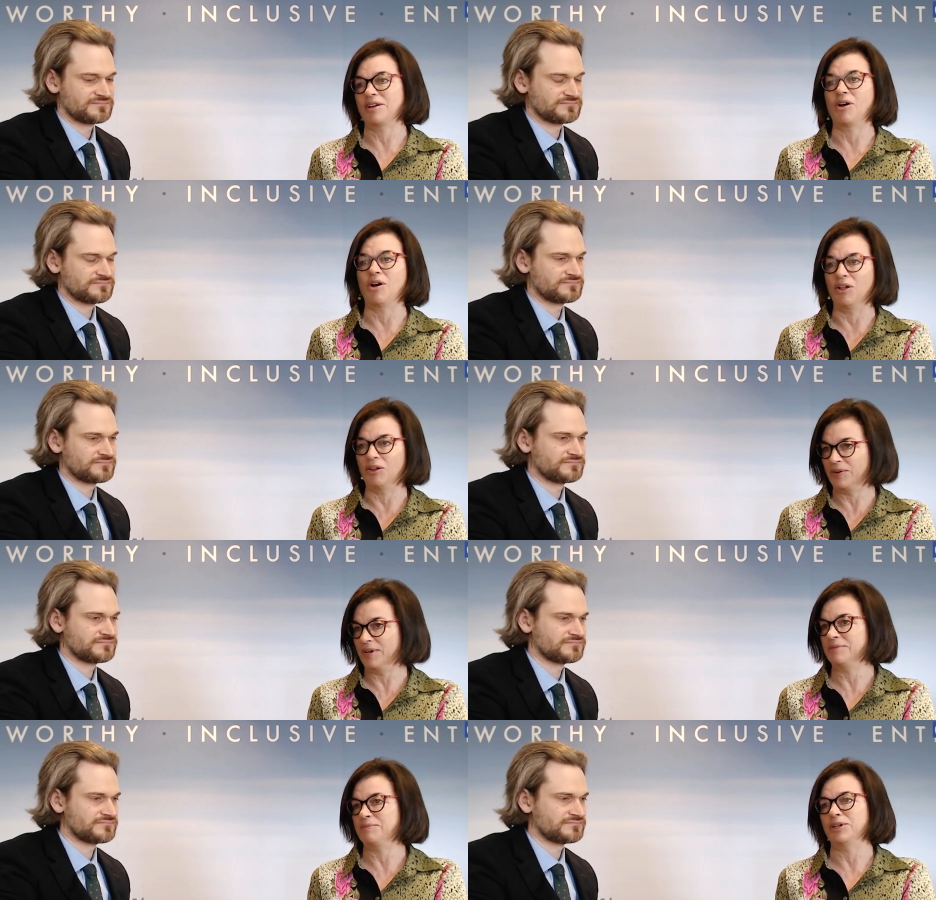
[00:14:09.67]
Speaker 1: front
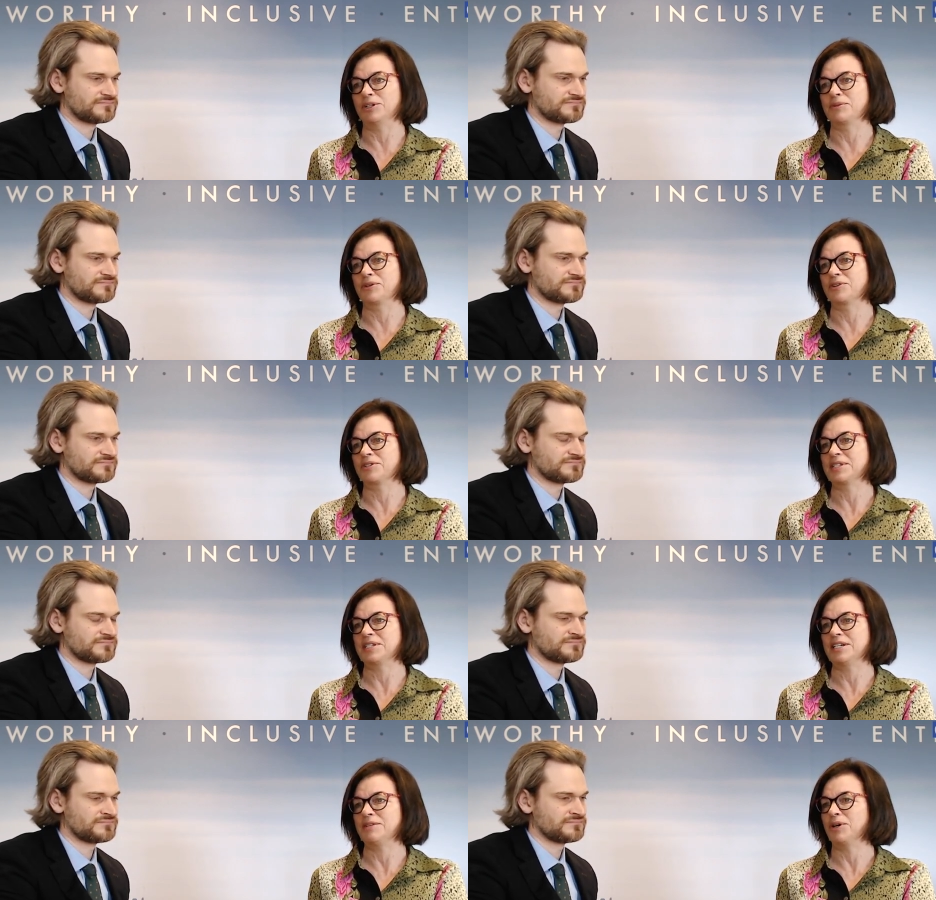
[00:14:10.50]
lines
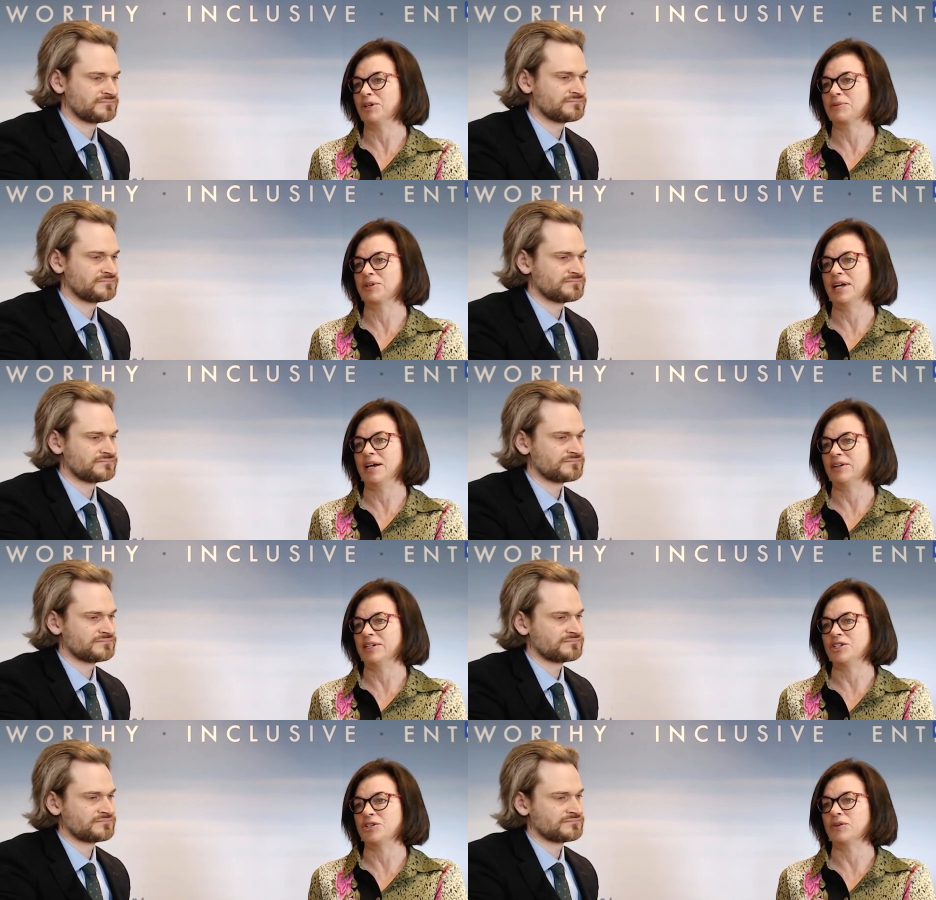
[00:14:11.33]
all around Baltimore
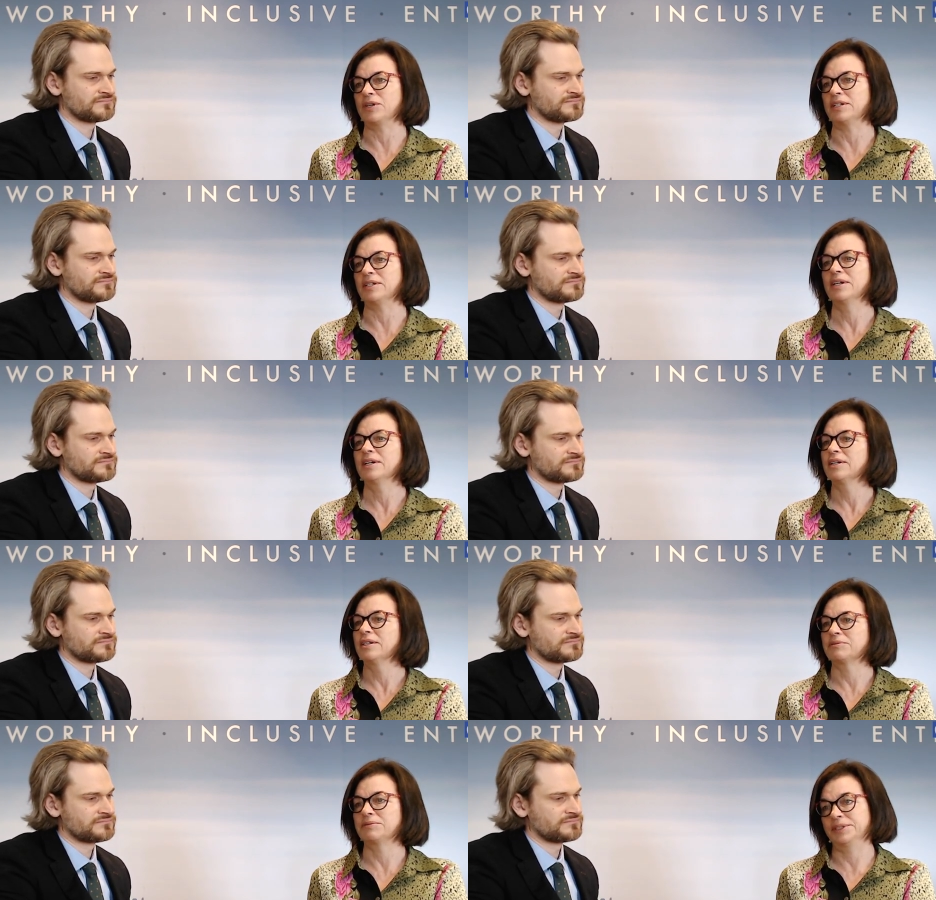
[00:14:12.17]
City, Baltimore
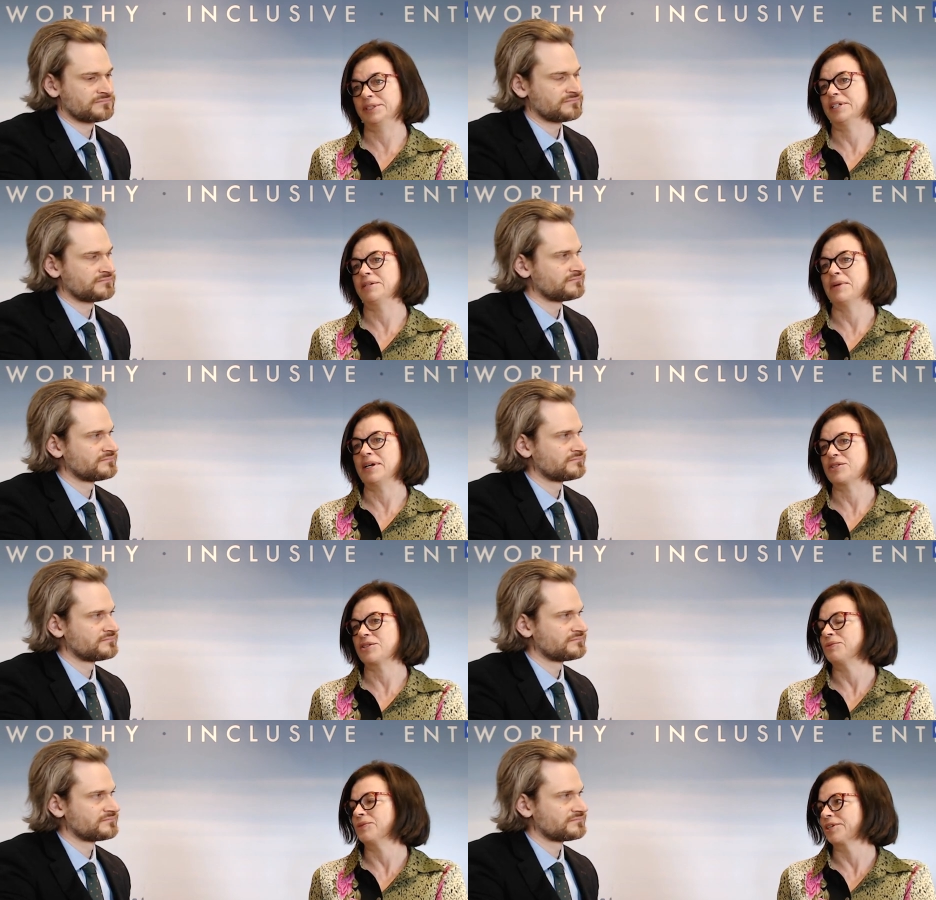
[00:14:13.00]
County, doing
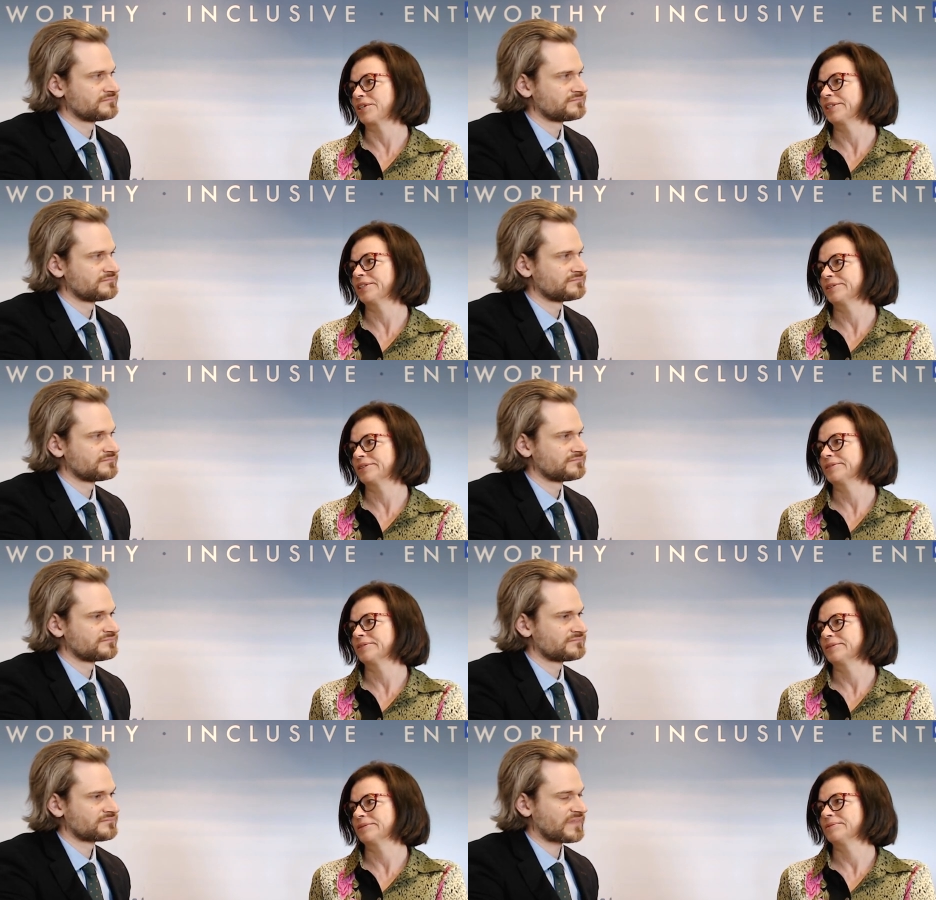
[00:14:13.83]
really
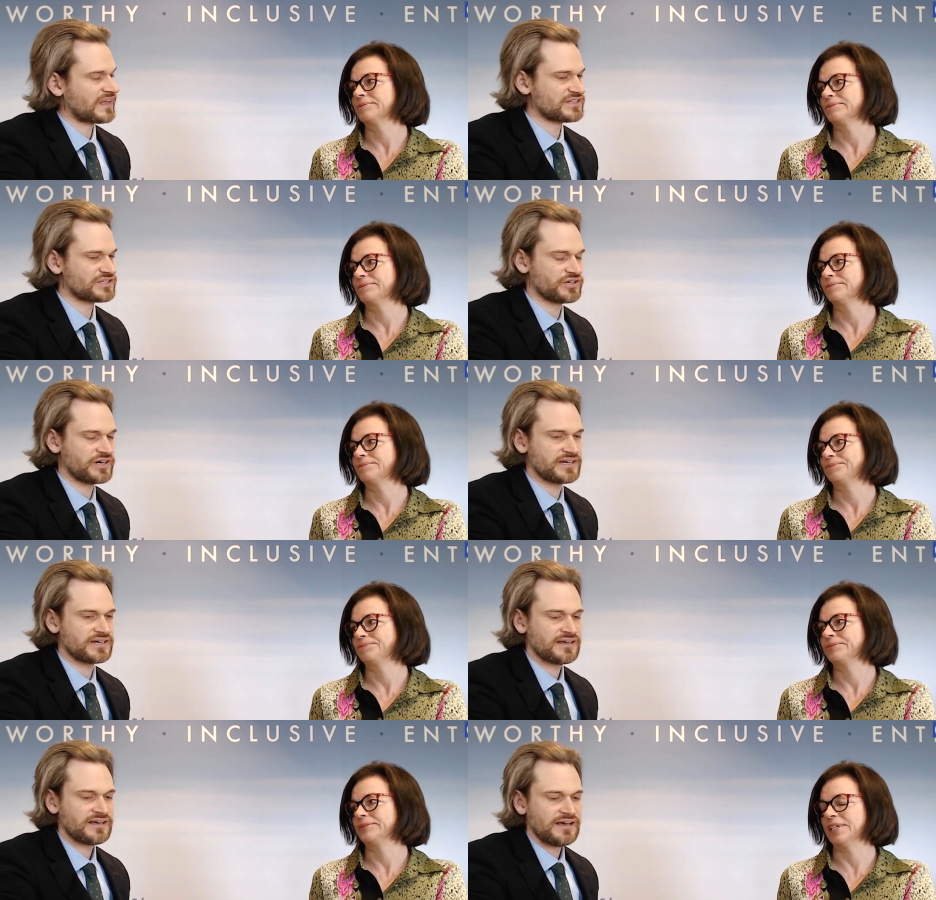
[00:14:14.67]
amazing work.
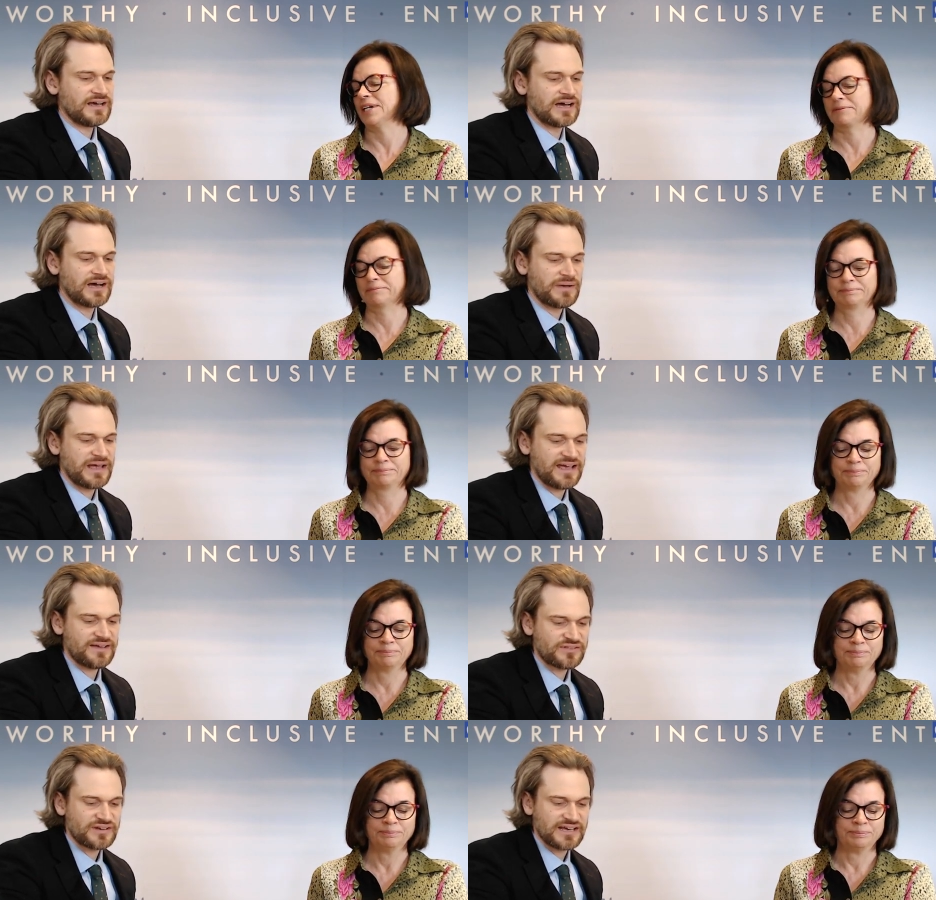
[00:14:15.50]
Speaker 2: That's
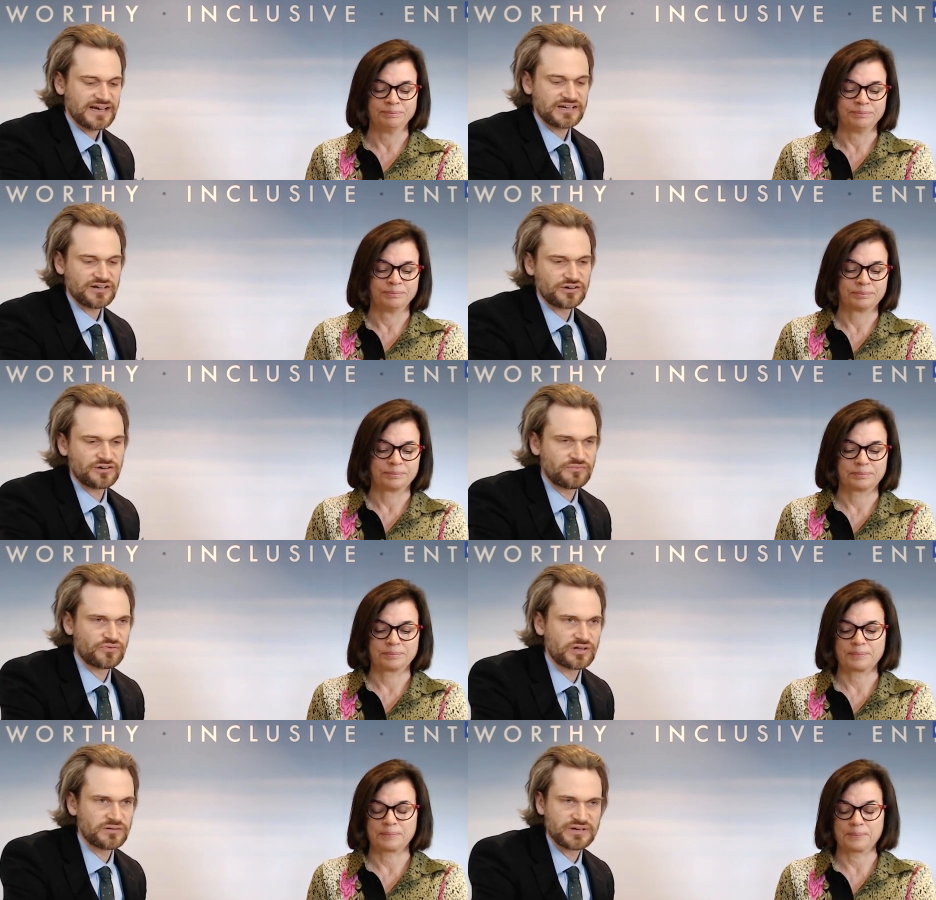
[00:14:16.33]
great. Yeah. Um,
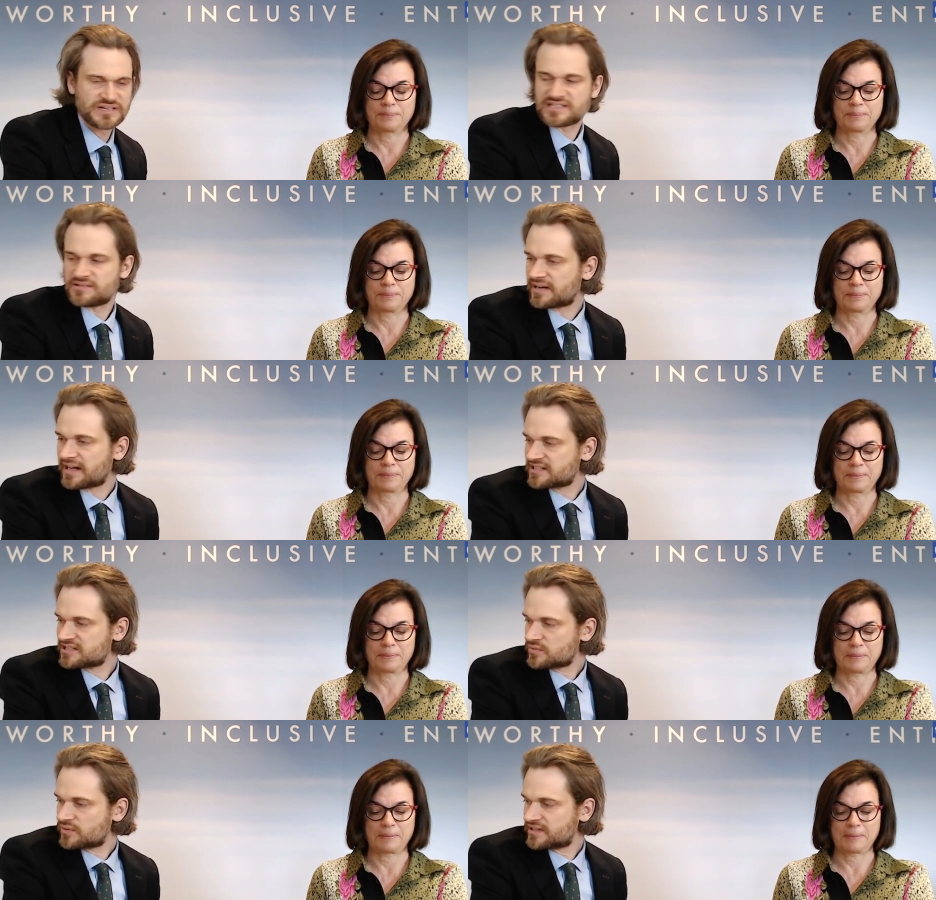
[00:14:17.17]
Anthony, I know you're really